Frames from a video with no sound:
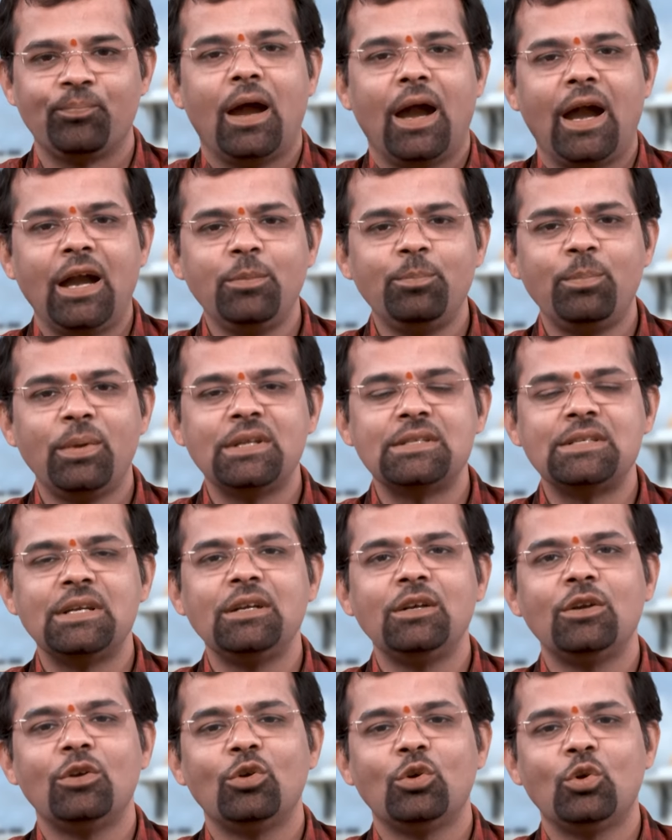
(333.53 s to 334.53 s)
At
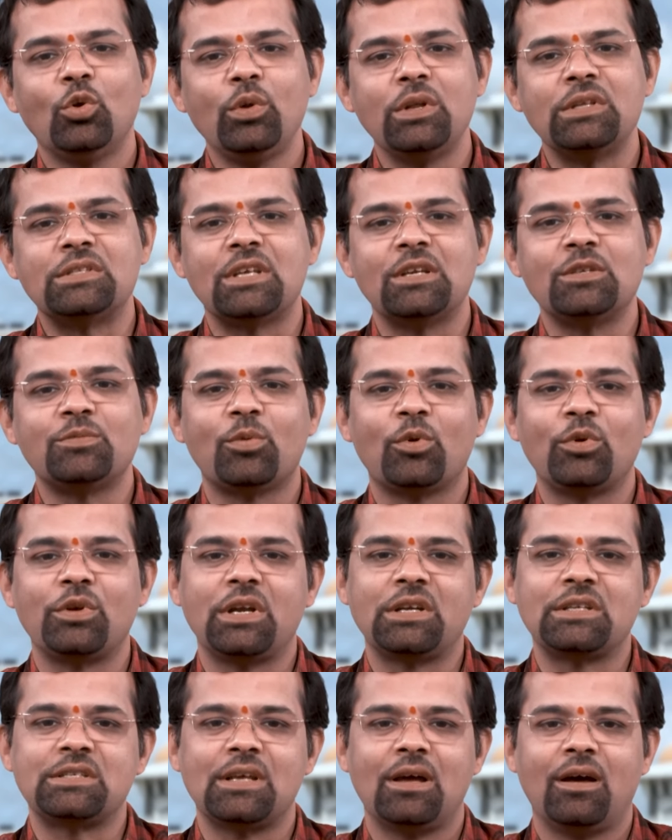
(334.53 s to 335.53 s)
present, 2 research
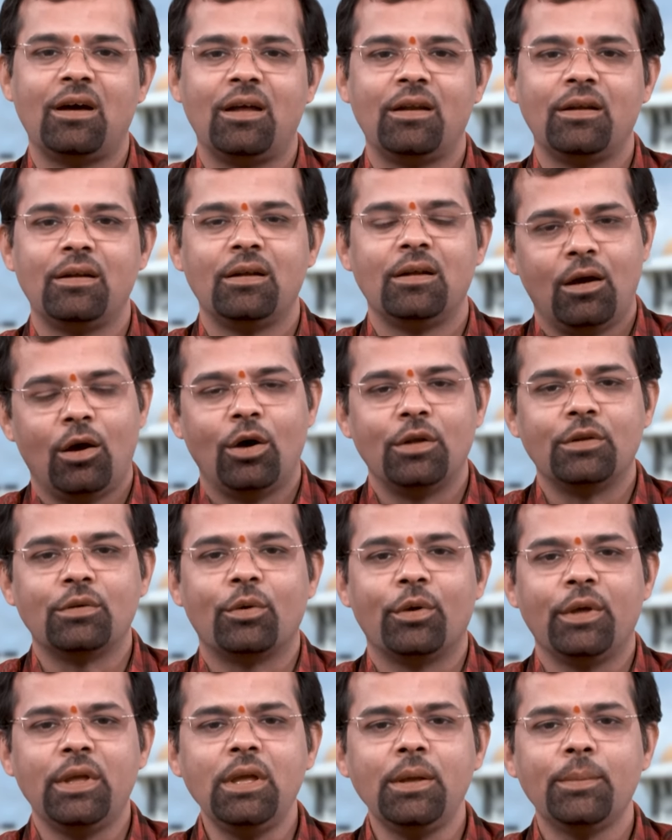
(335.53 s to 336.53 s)
projects are
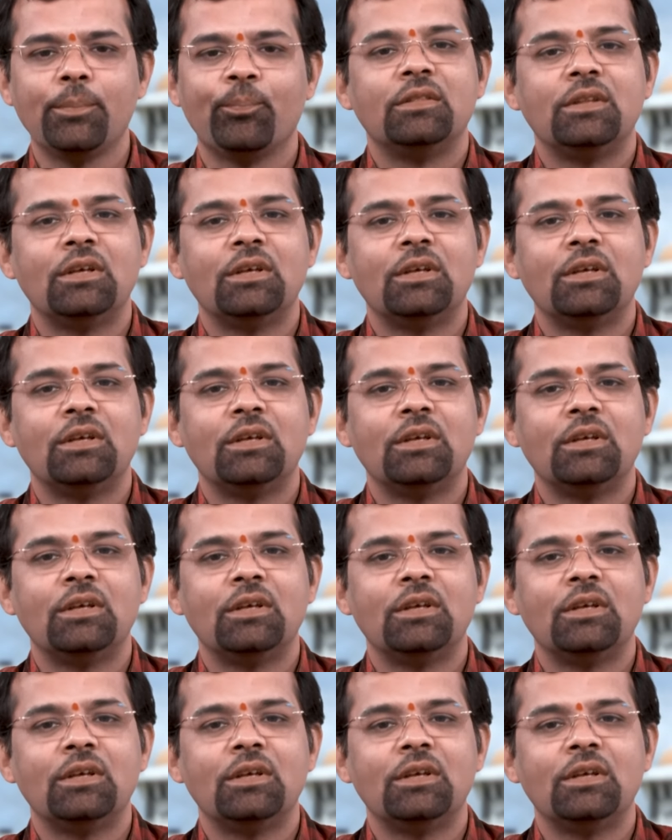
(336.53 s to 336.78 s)
ongoing.